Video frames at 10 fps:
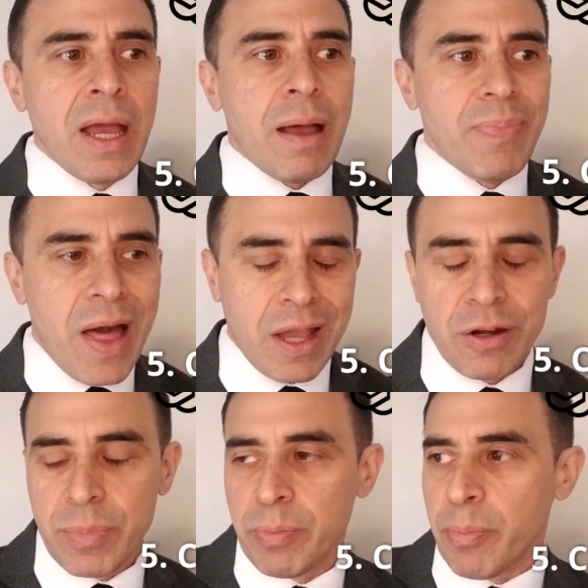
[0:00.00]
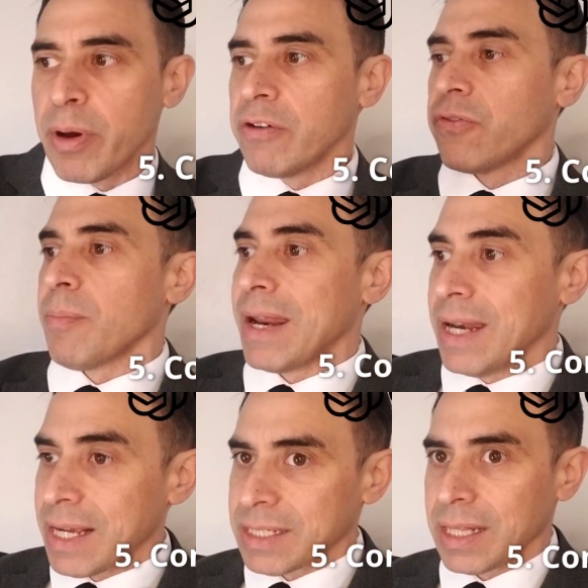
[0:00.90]
I'm not going to be prepared for my
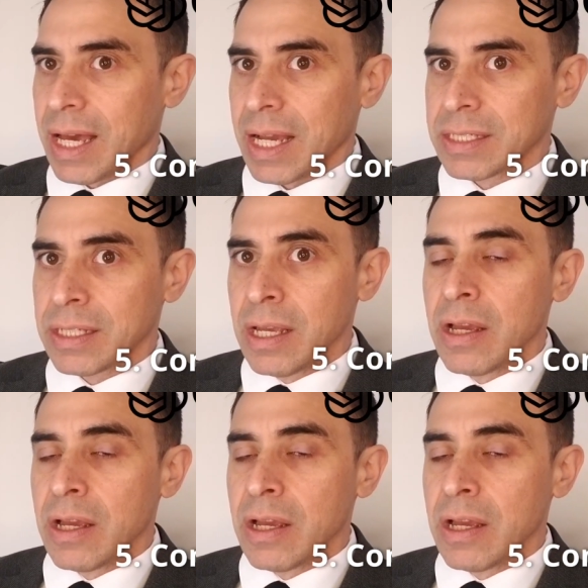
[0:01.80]
next class